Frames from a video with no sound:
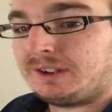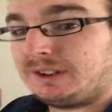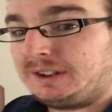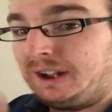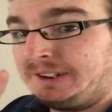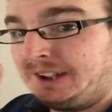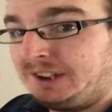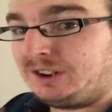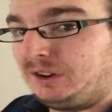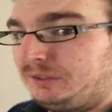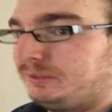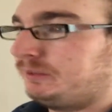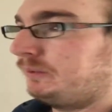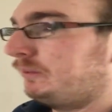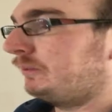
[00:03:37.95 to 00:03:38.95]
Bad cough.
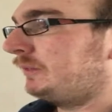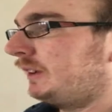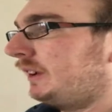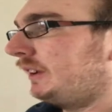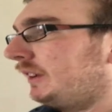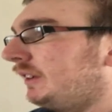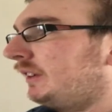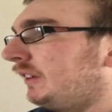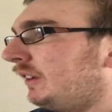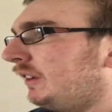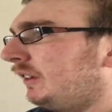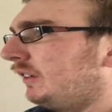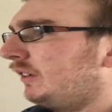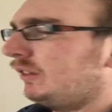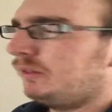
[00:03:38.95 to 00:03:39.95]

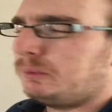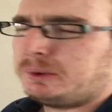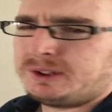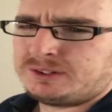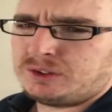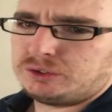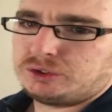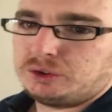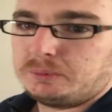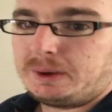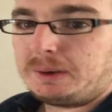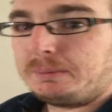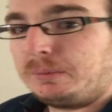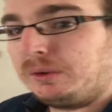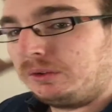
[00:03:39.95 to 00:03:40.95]
Well, it's not too
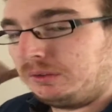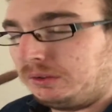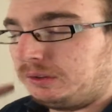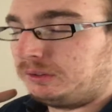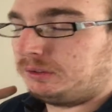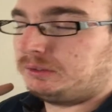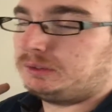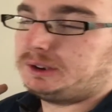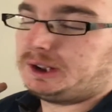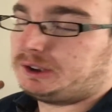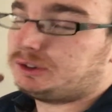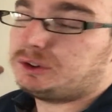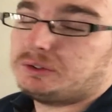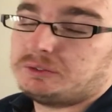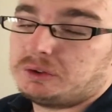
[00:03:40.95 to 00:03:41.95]
bad, but that's
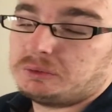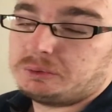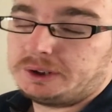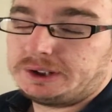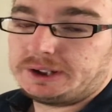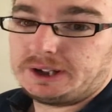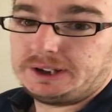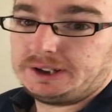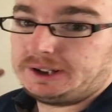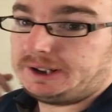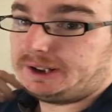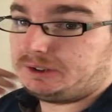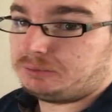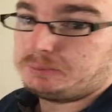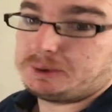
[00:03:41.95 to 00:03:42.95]
all that weekend,
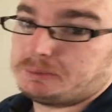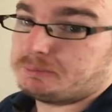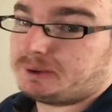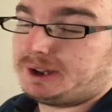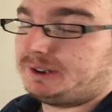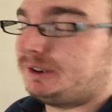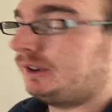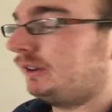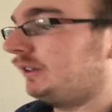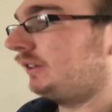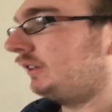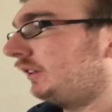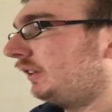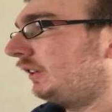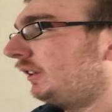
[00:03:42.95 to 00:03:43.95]
it's been bad.
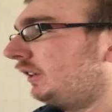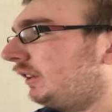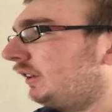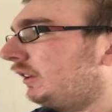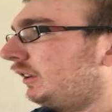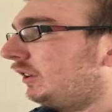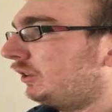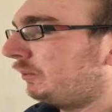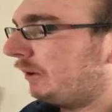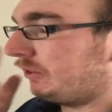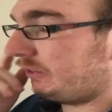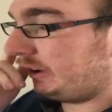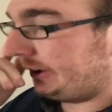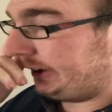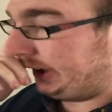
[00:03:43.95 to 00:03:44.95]

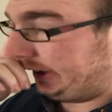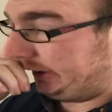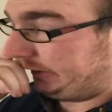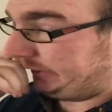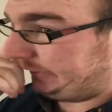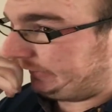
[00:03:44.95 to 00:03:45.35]
Especially at night.